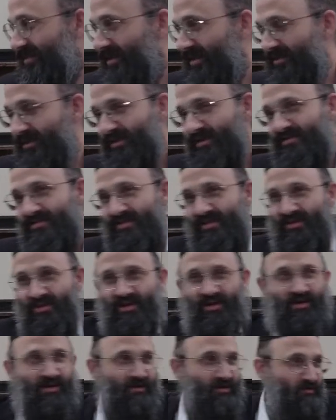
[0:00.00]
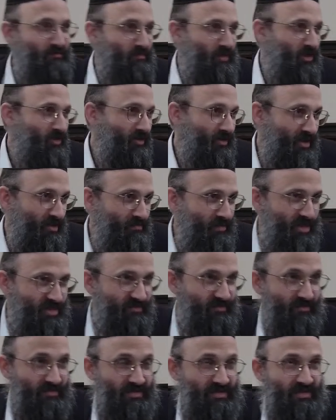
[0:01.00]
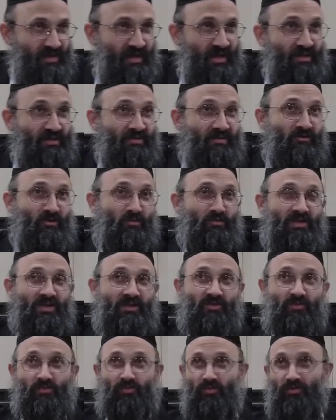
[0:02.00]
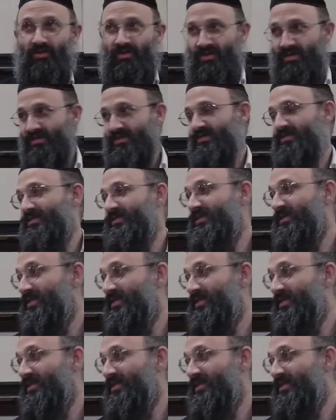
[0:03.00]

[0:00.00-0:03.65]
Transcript: Hadlakas mikol hamitzvos, that normally the rule is